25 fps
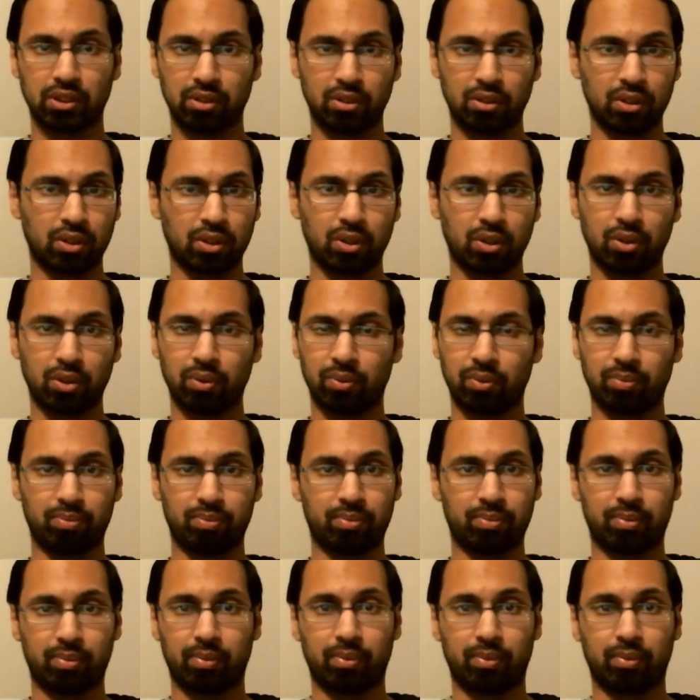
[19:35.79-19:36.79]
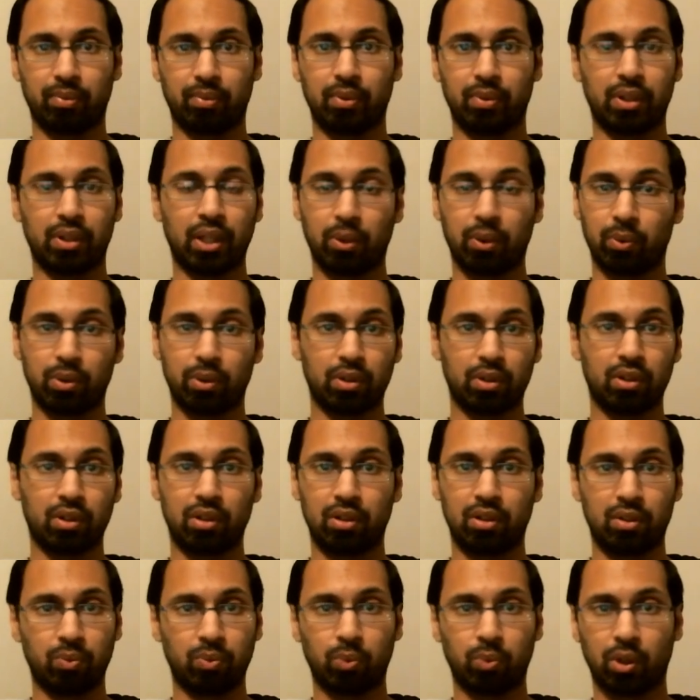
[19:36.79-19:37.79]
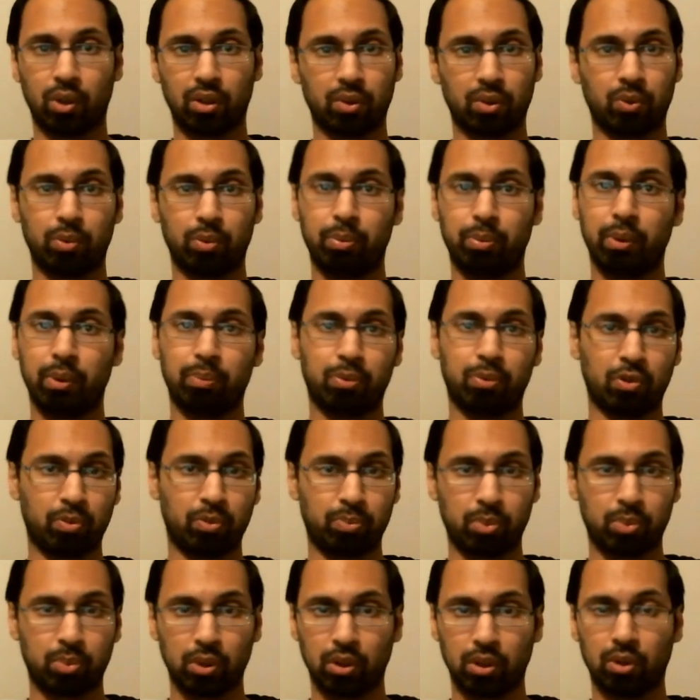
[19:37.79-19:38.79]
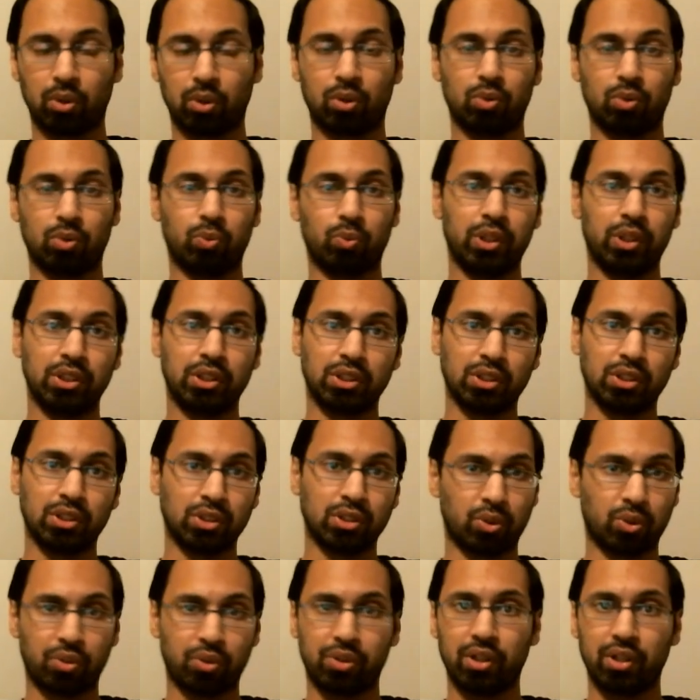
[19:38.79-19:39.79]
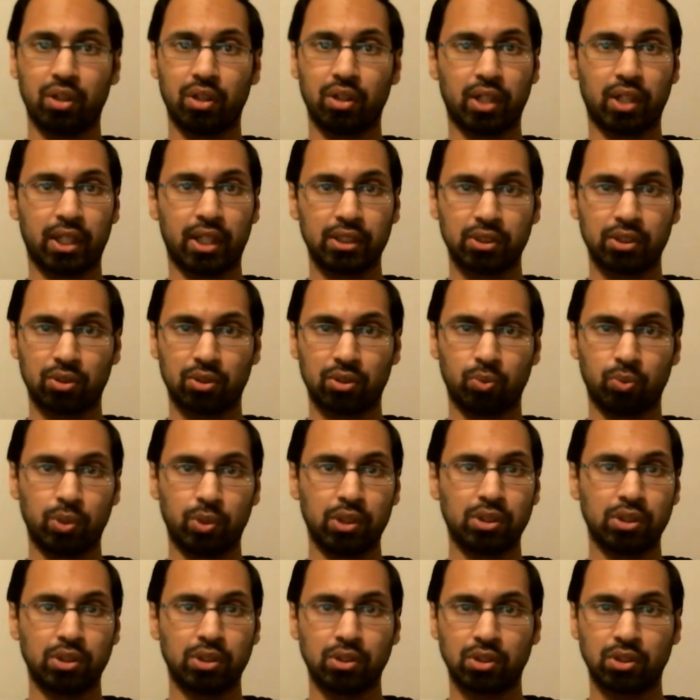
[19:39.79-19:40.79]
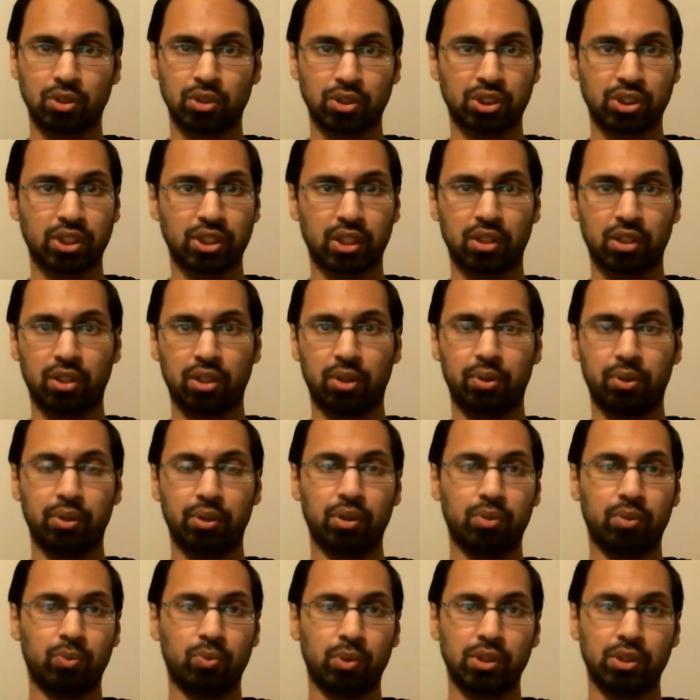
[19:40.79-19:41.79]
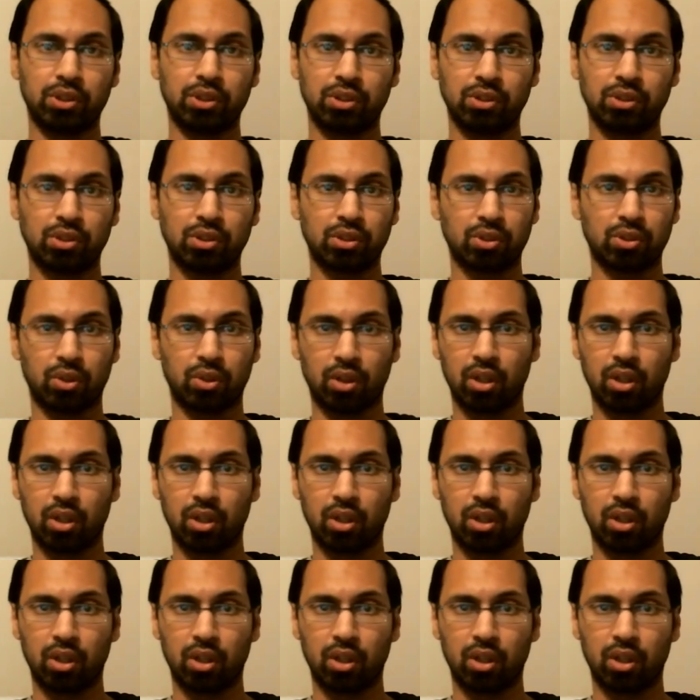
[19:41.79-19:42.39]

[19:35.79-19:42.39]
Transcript: It would be for political reasons or theological reasons or sectarian reasons or